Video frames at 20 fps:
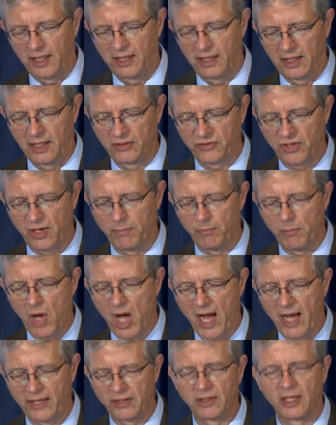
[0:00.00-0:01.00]
is a
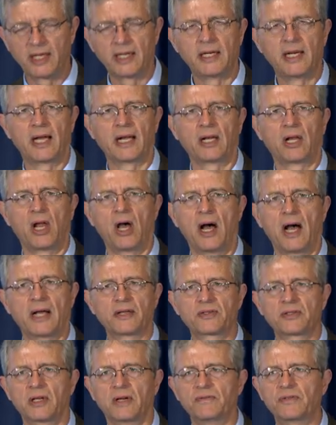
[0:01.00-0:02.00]
moderate net
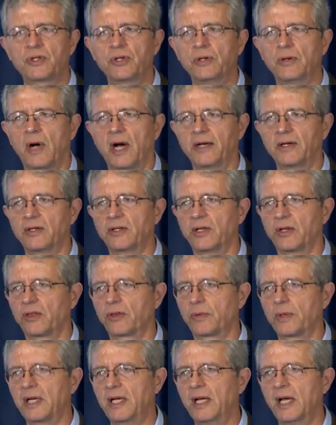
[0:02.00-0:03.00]
loss of 200 to
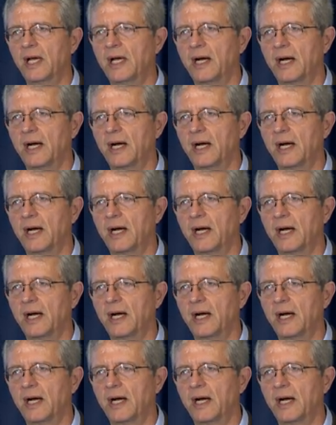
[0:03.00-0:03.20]
300